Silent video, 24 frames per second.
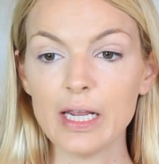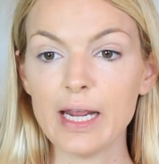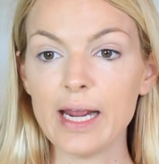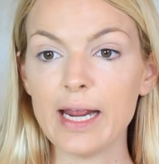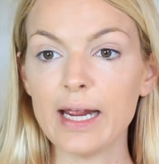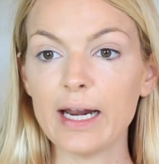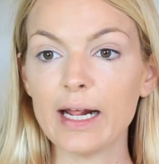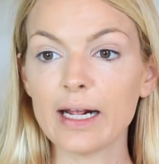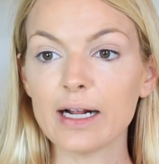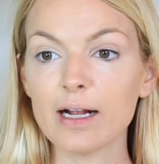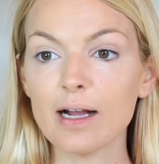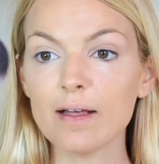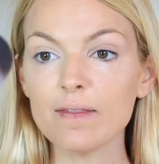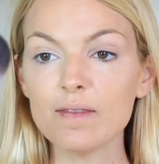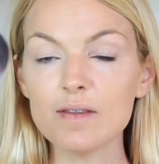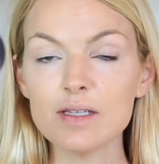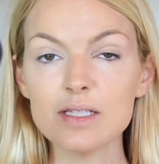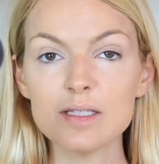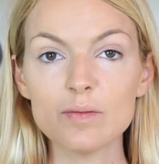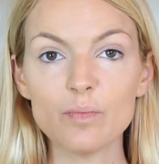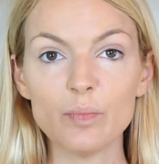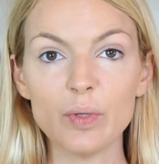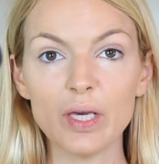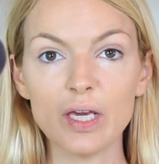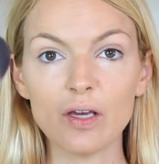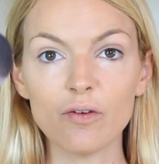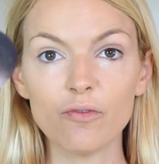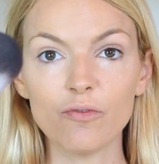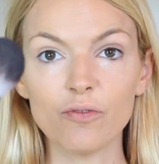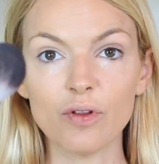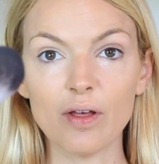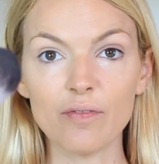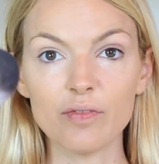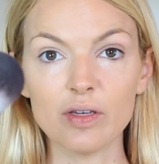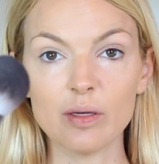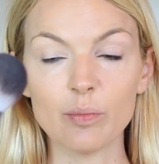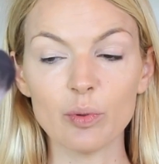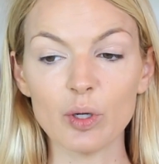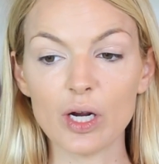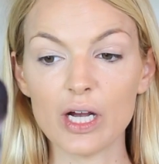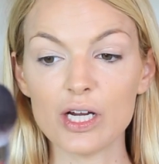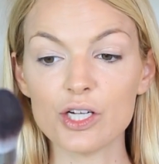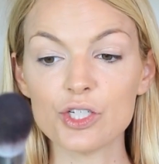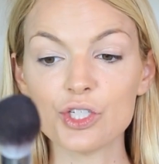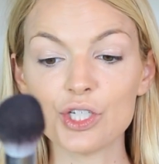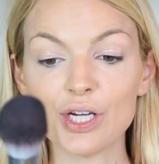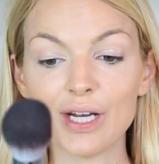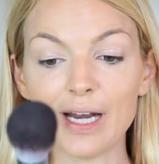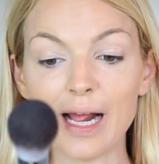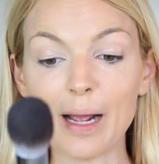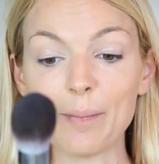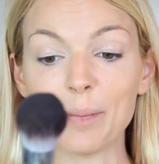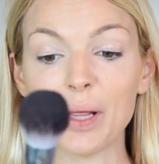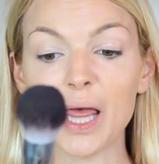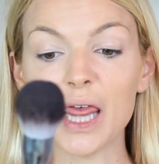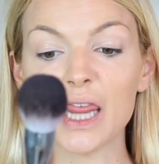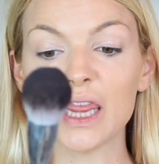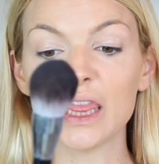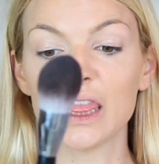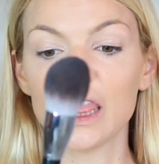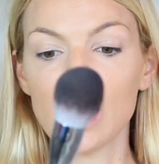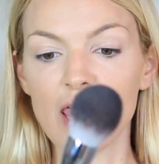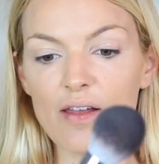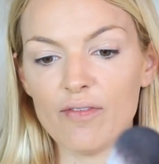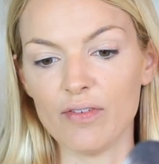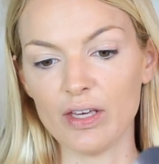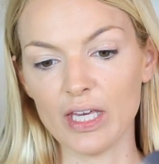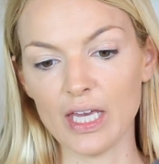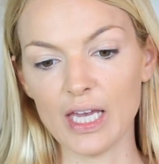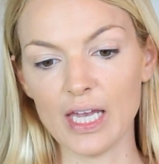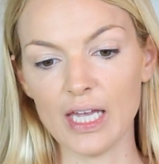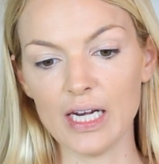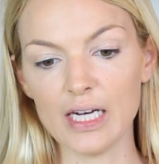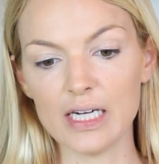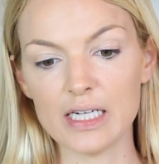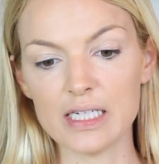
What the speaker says: and I got this big fluffy brush and I'm loving it.